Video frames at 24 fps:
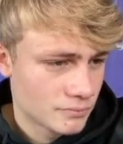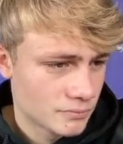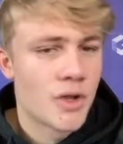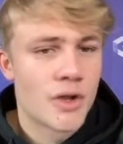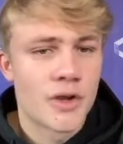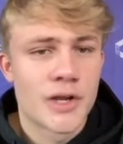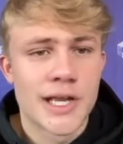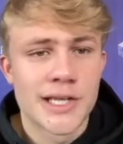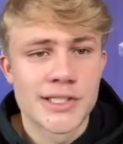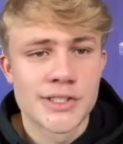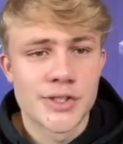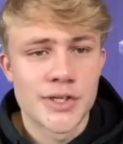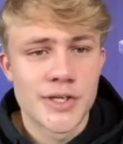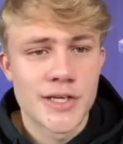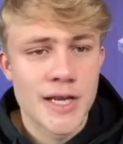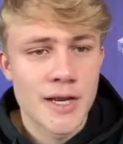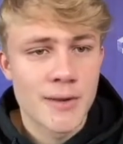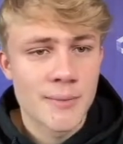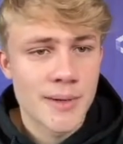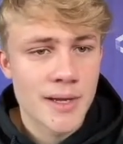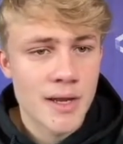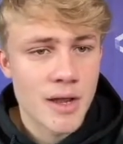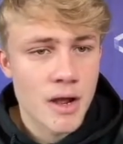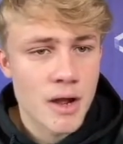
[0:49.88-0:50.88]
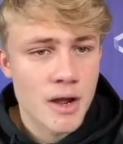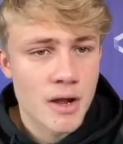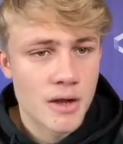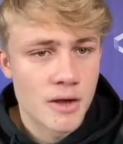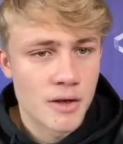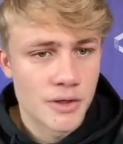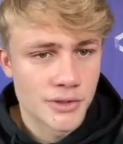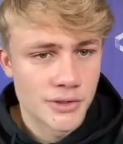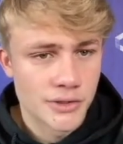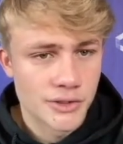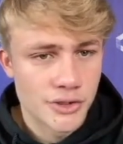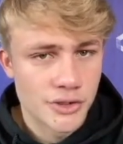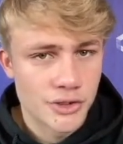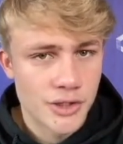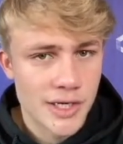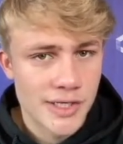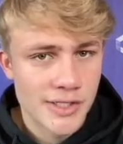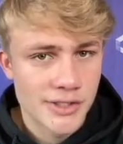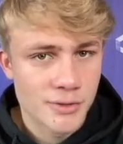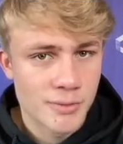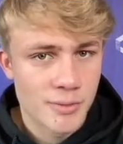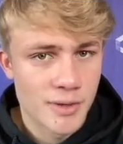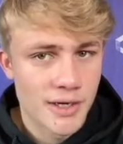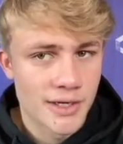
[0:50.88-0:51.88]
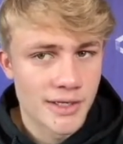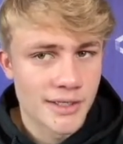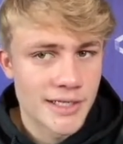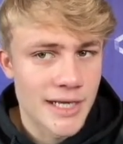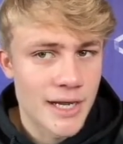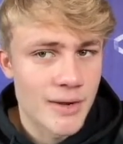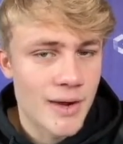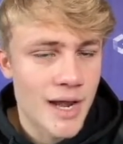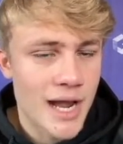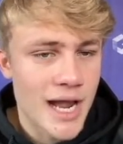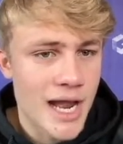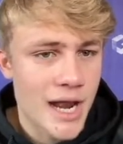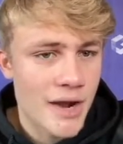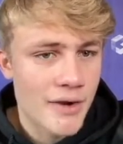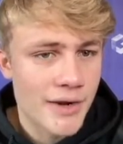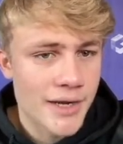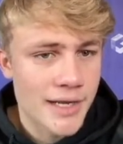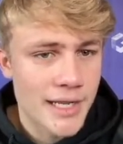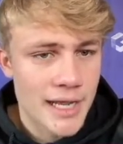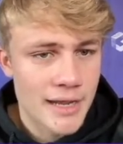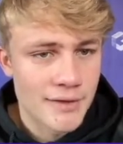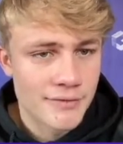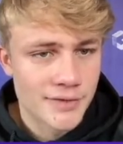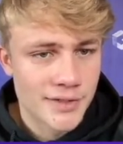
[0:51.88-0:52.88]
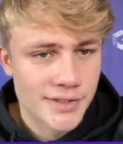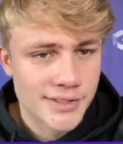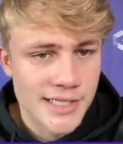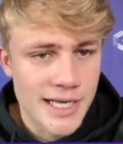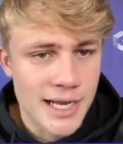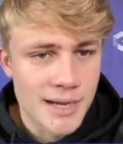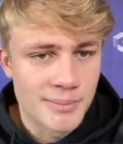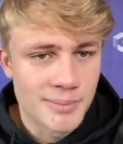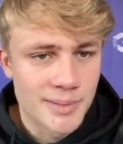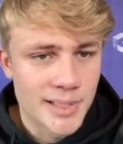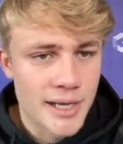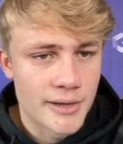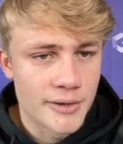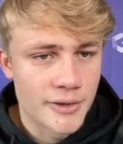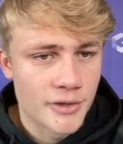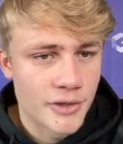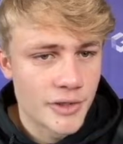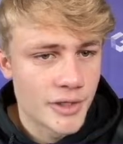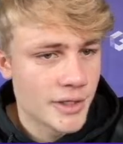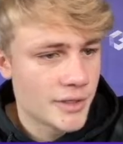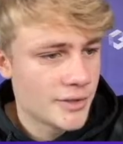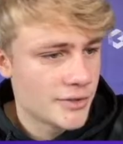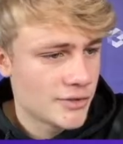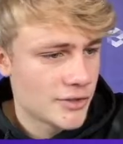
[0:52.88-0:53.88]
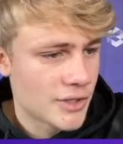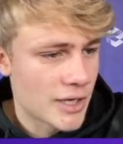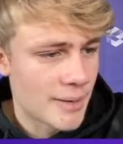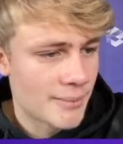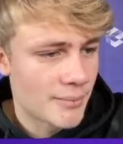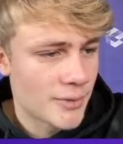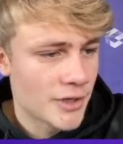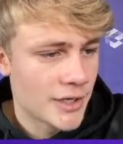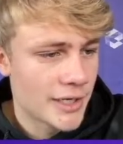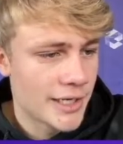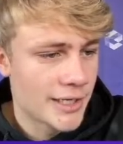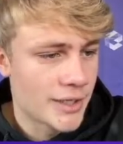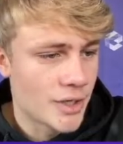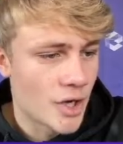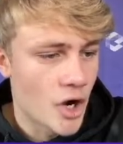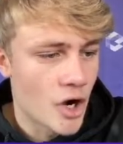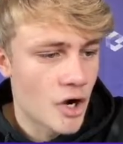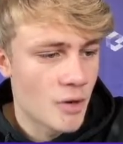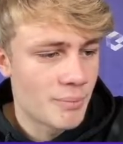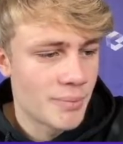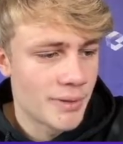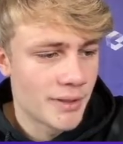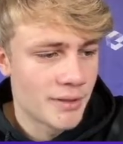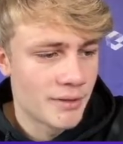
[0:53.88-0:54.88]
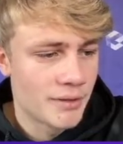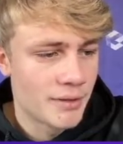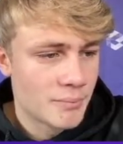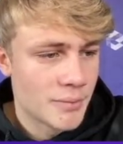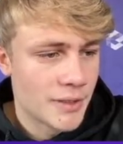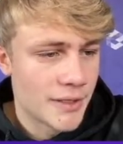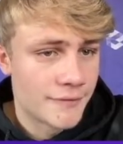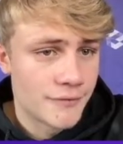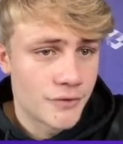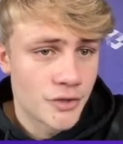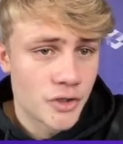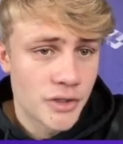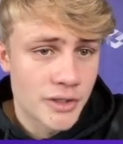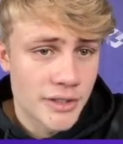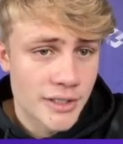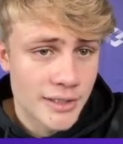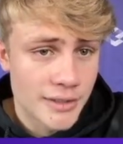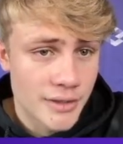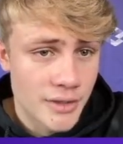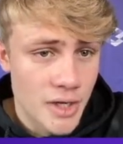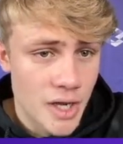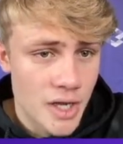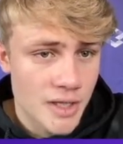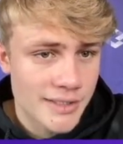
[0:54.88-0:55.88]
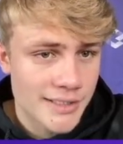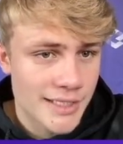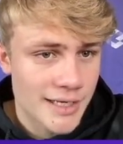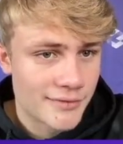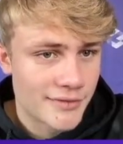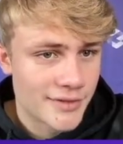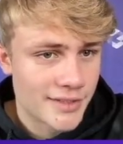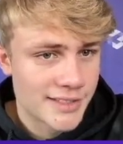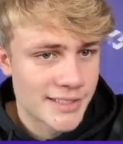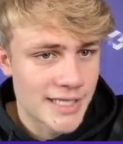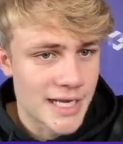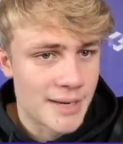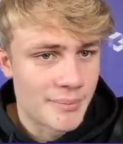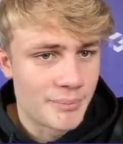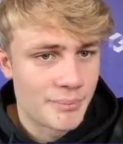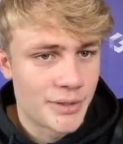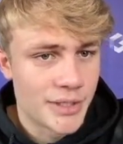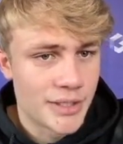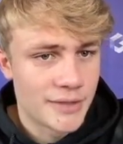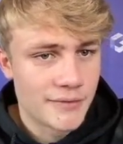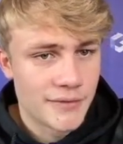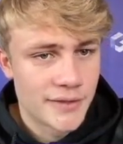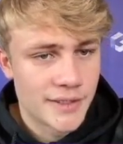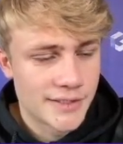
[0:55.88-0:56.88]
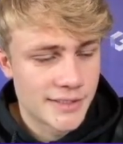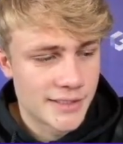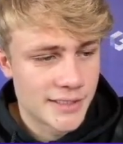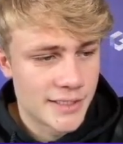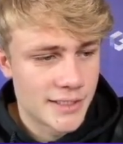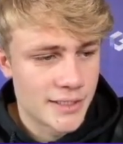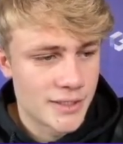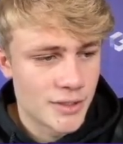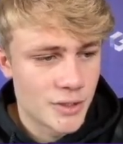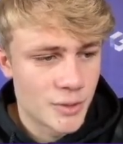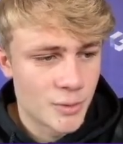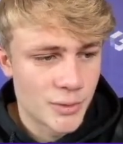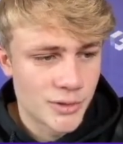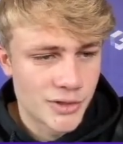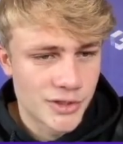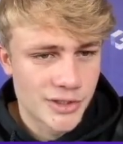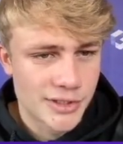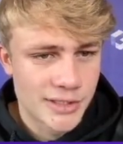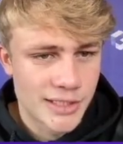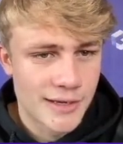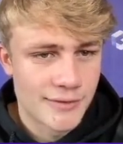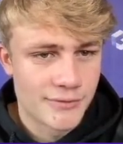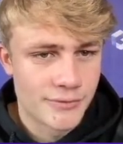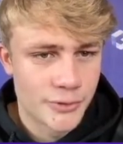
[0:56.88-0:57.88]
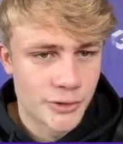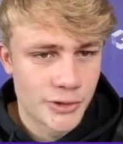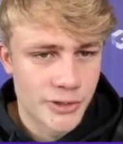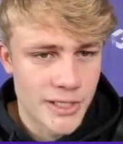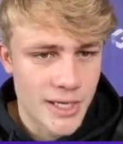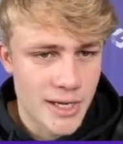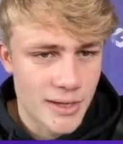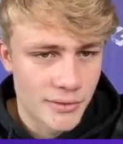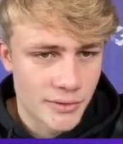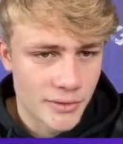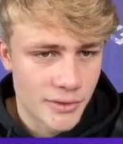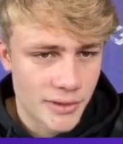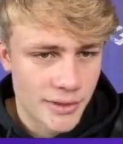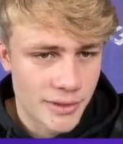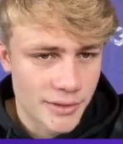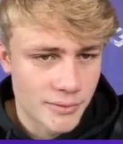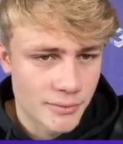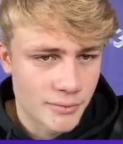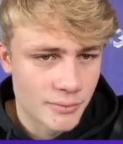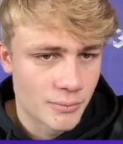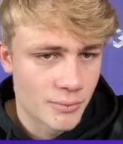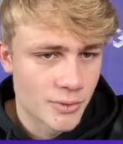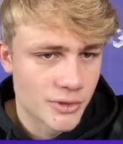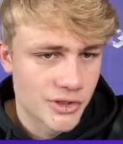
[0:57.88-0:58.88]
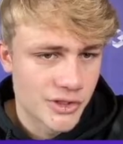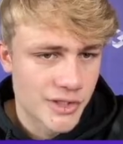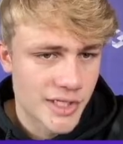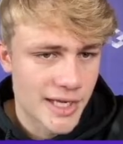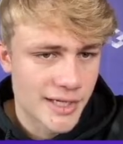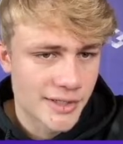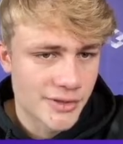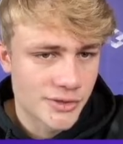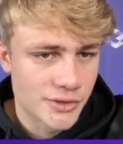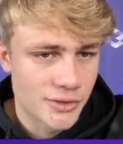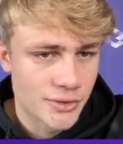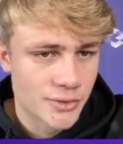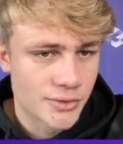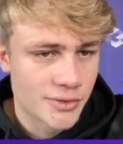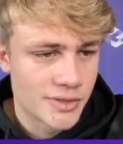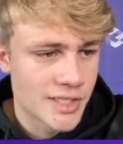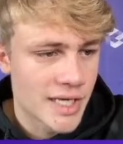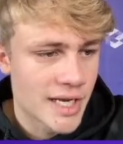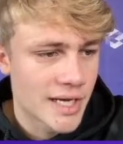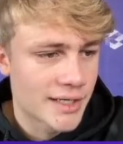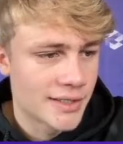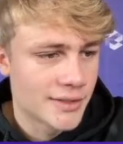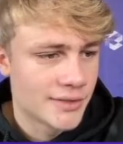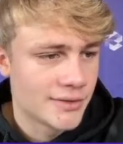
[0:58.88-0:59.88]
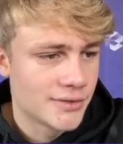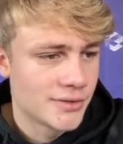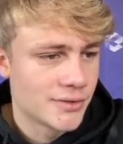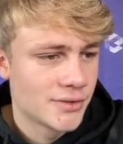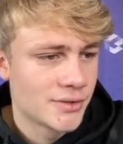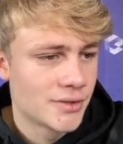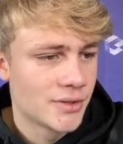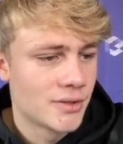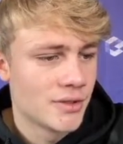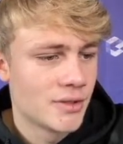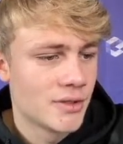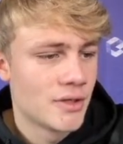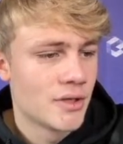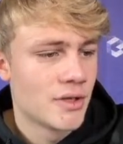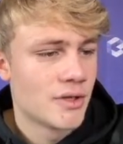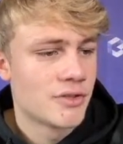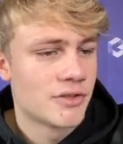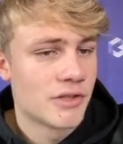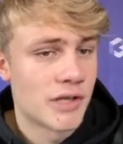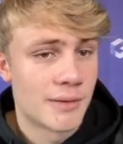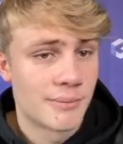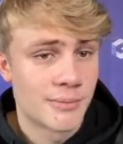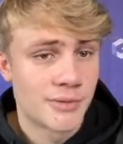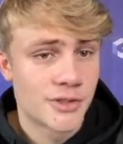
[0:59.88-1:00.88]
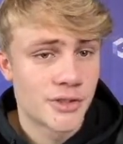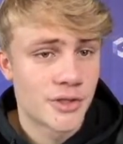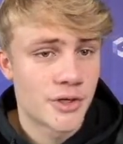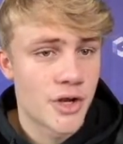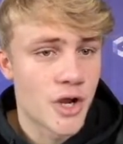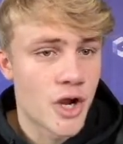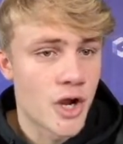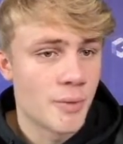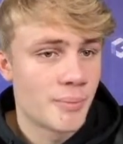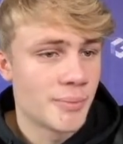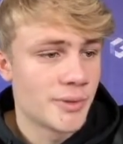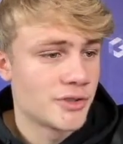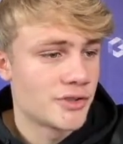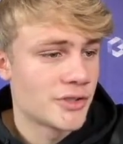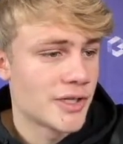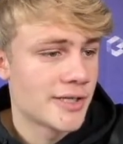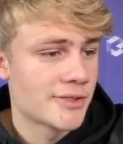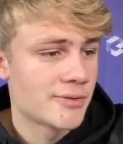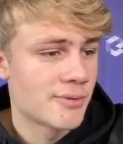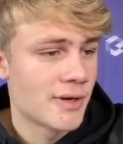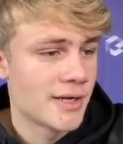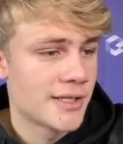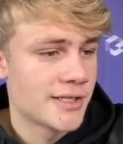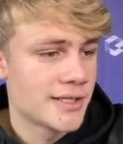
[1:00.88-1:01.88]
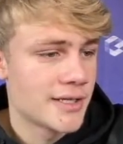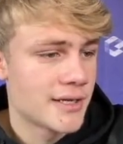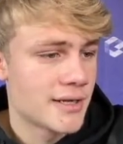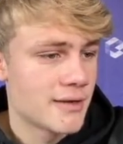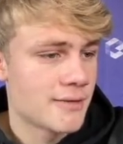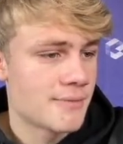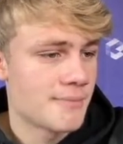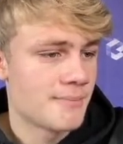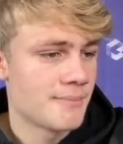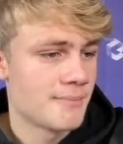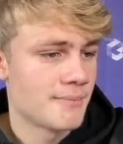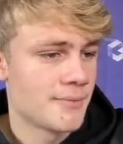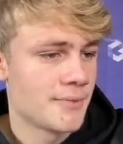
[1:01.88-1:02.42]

Okay, so here we are on Trust Wallet. Now I already have this app downloaded, so I'm going to hit open. But if you did not have this app previously, you would just have to download it, which takes 2 seconds. So I'm just going to open Trust Wallet here.